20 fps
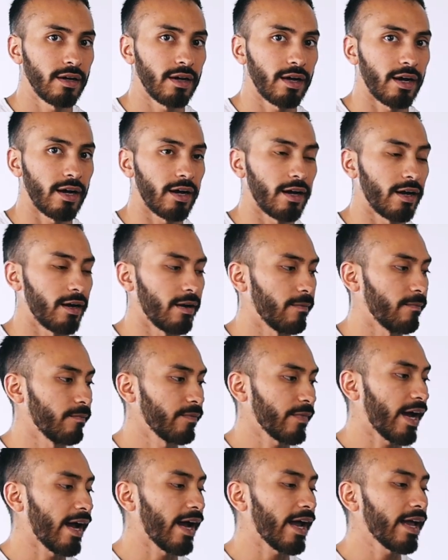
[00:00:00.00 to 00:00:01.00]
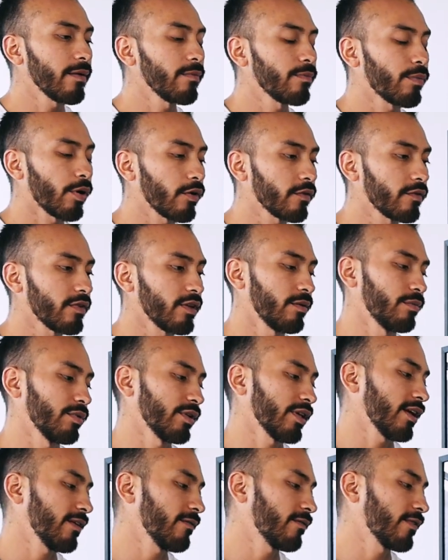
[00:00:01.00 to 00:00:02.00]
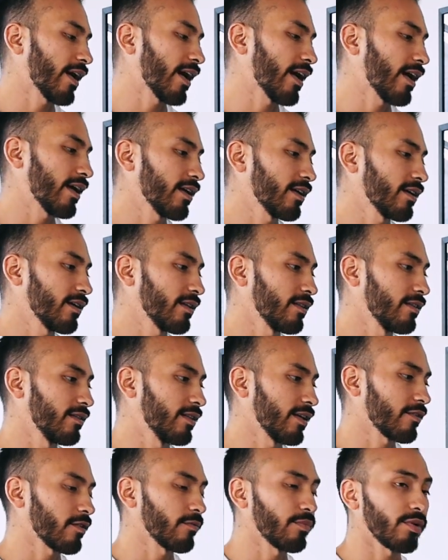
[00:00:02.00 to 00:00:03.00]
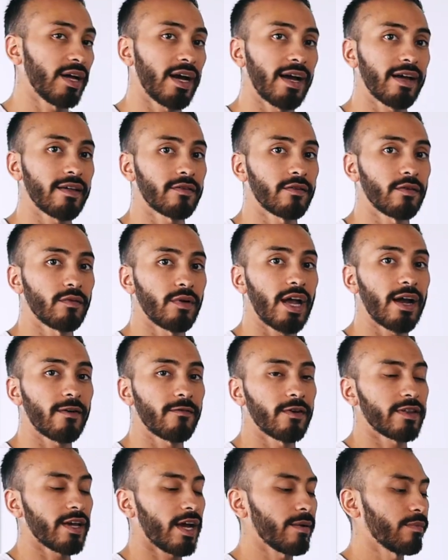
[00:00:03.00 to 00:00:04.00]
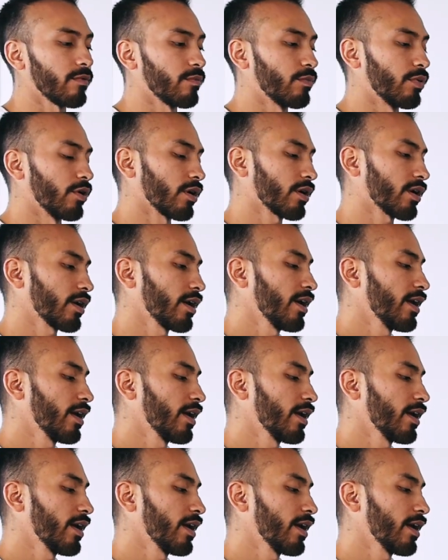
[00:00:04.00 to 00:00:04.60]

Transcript: I personally believe that this applies to every type of book.